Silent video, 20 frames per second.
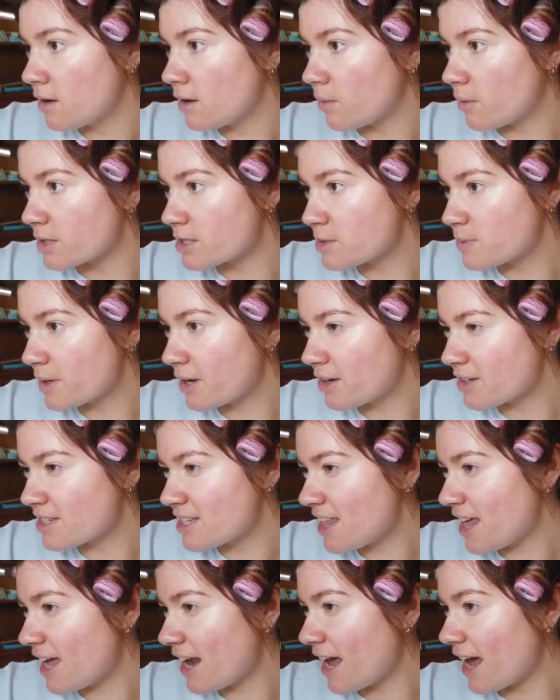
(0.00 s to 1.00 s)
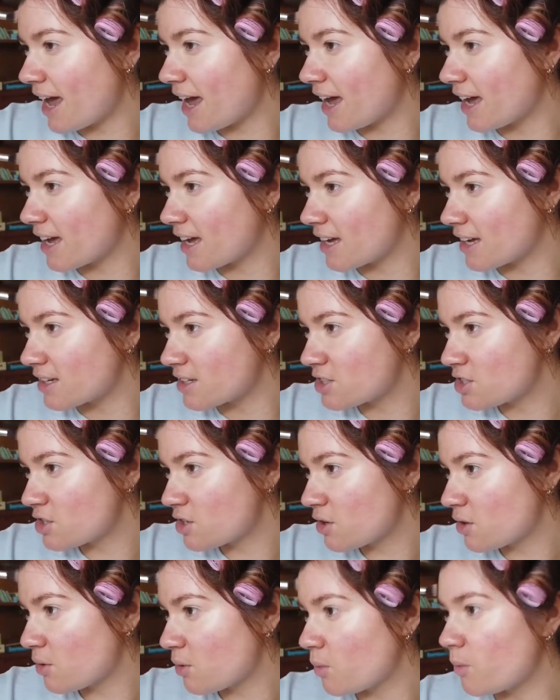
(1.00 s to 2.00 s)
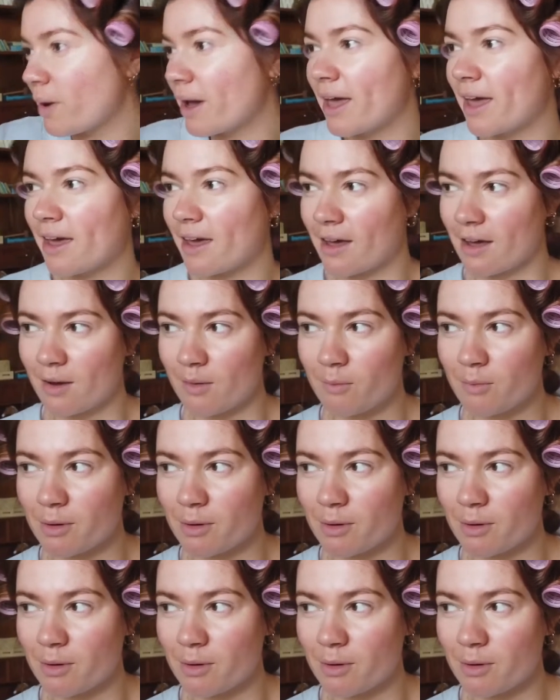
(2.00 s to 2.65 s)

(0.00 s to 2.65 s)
Once we got to that age where